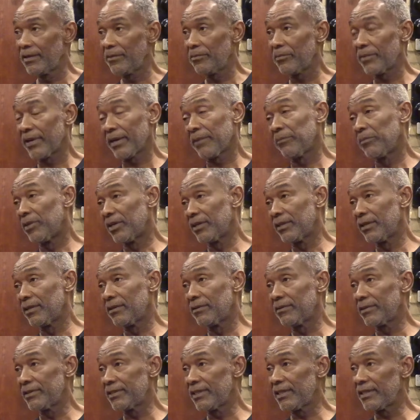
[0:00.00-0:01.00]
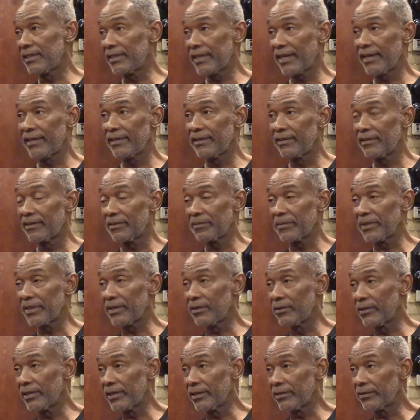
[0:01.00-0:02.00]
My mother was intent on me
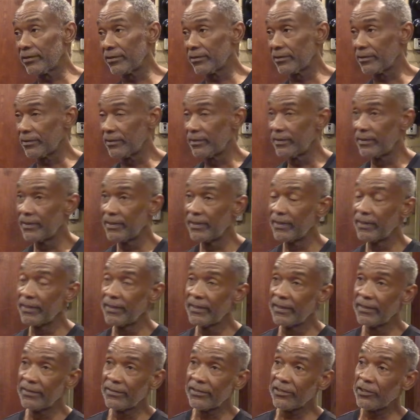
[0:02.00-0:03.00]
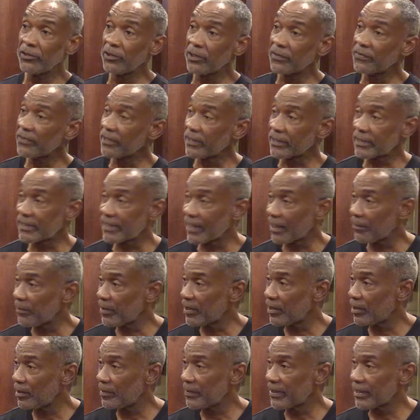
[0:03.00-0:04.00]
going to the university and
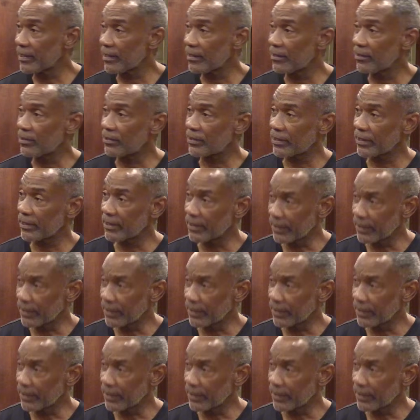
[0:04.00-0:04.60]
becoming a lawyer.